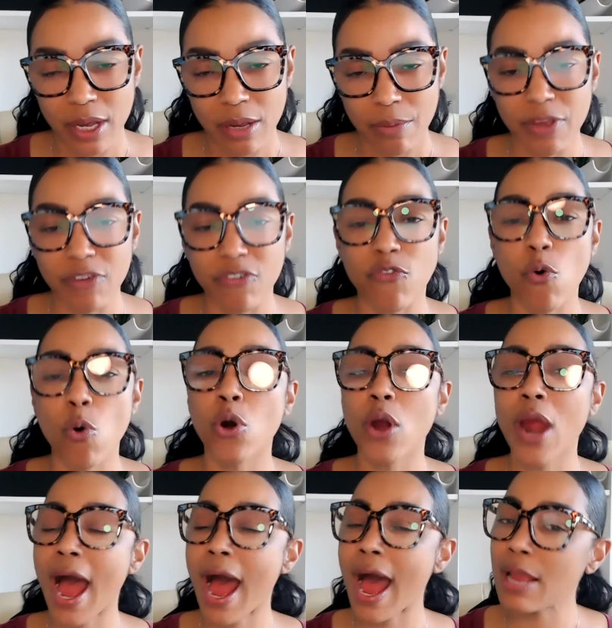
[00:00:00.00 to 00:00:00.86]

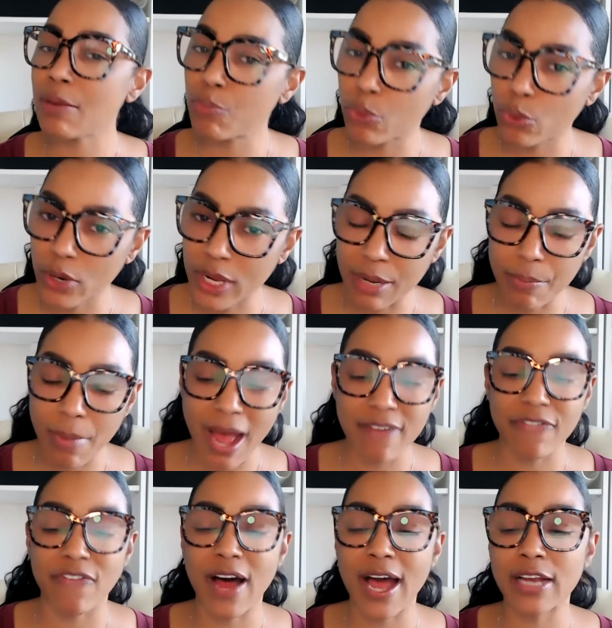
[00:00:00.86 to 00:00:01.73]
before I bring my
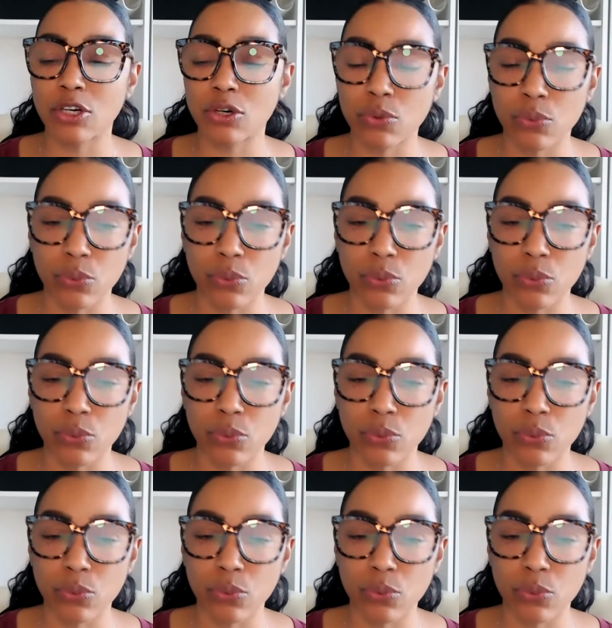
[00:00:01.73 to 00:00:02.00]
final